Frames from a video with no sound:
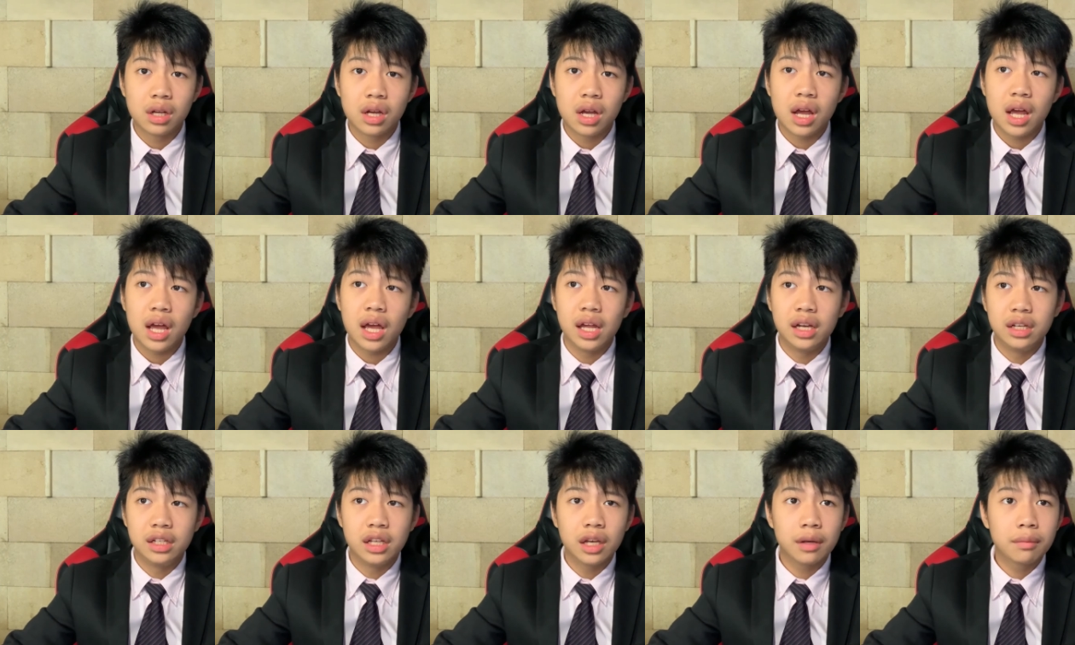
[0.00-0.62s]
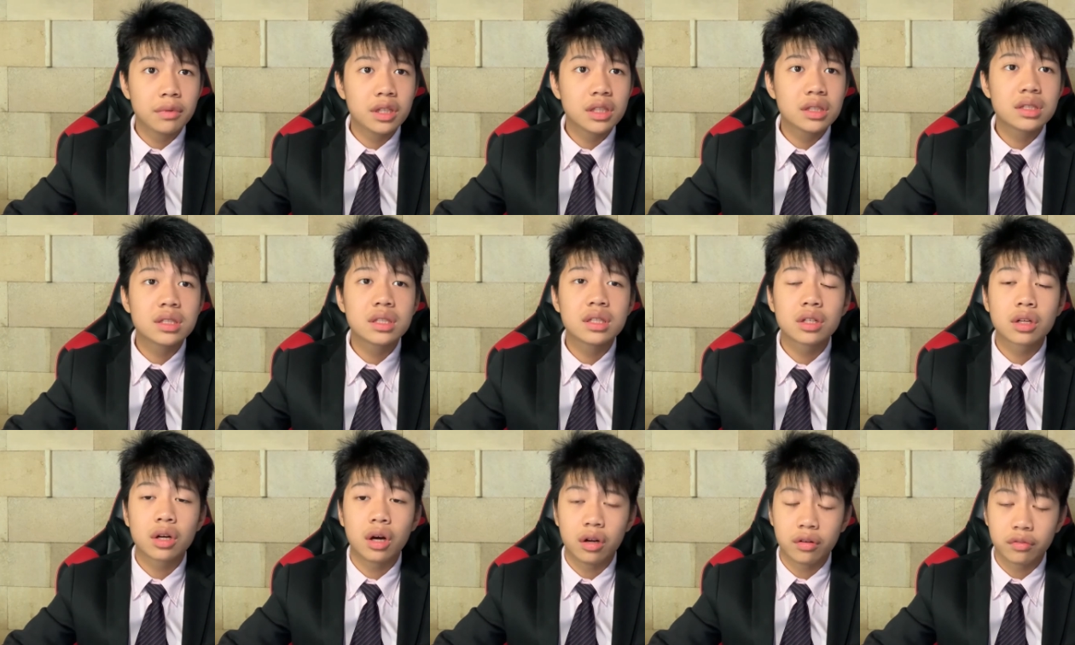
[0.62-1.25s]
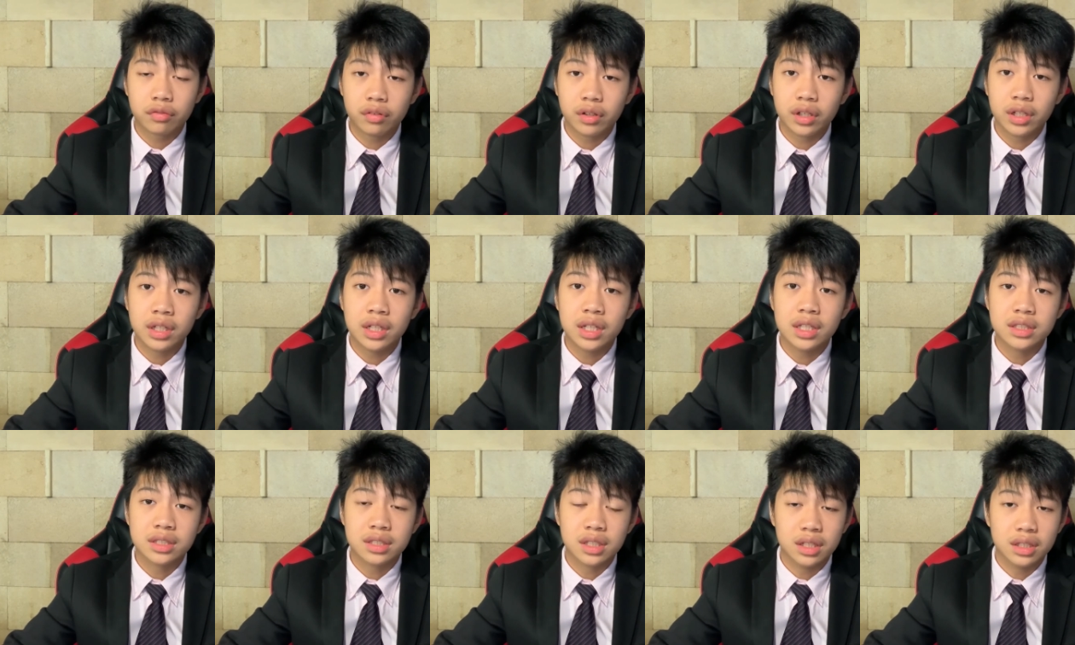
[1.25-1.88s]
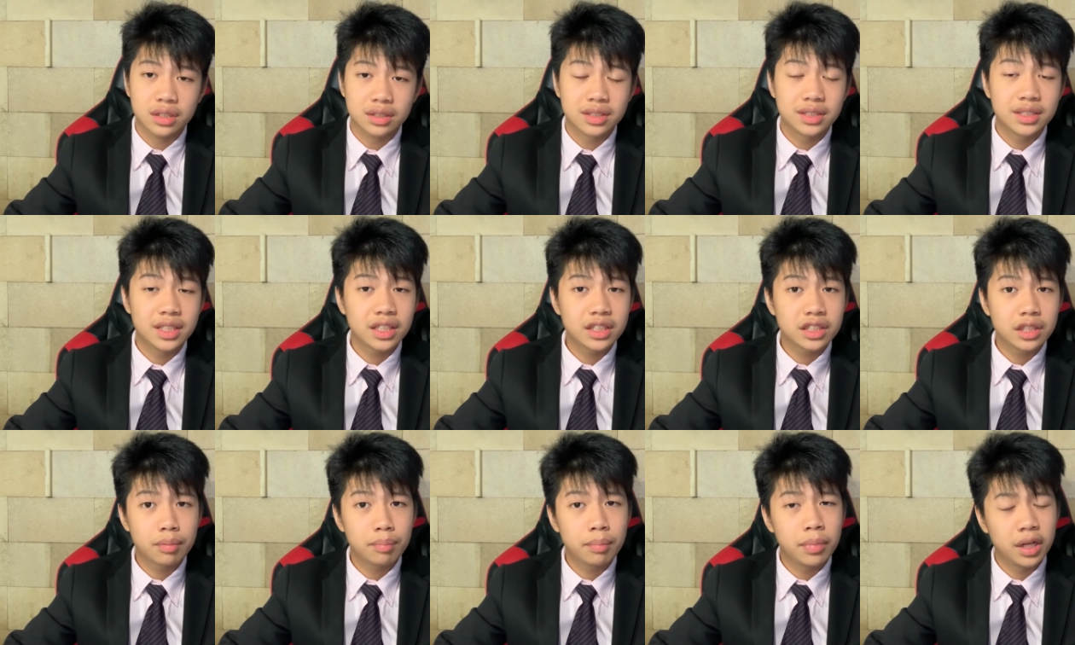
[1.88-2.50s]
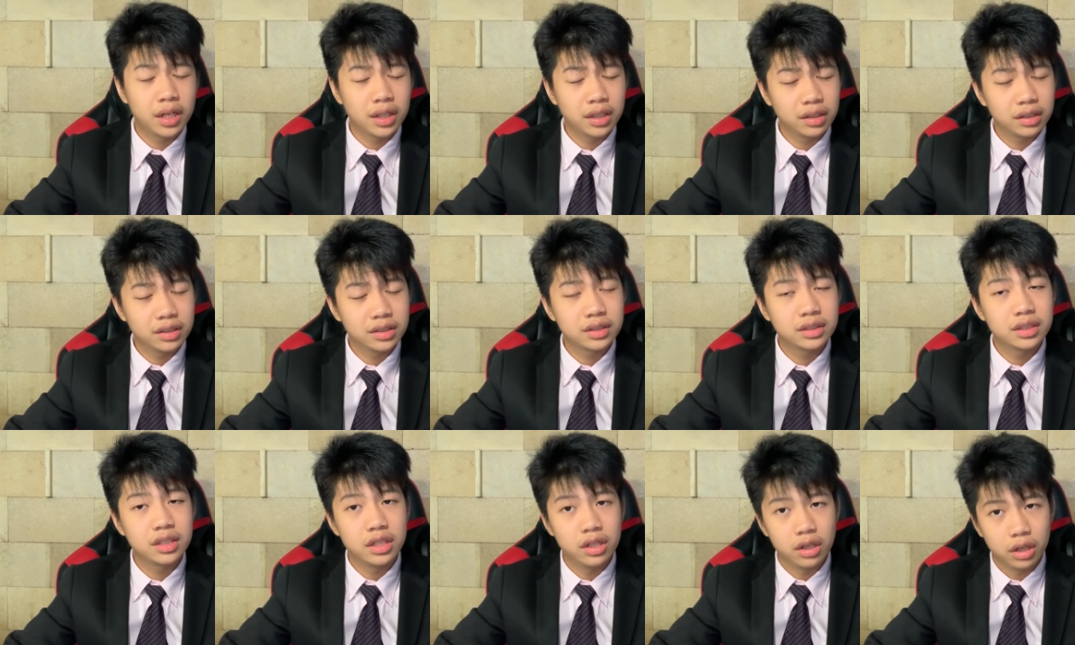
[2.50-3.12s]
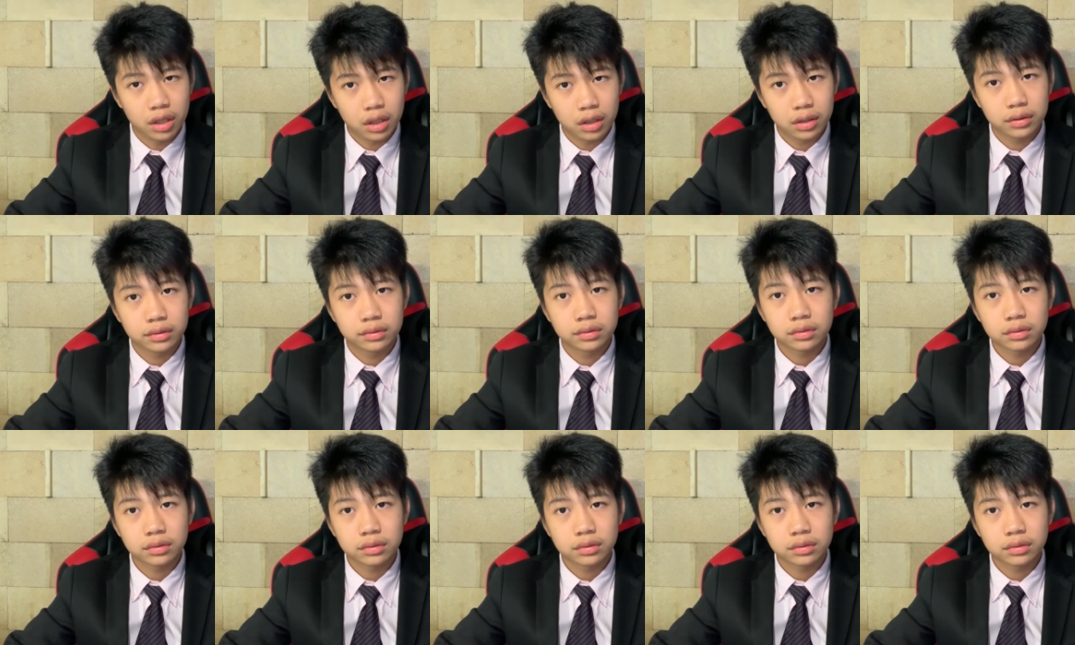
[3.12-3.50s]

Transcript: and Yemen's conflict is in its sixth pitiless year.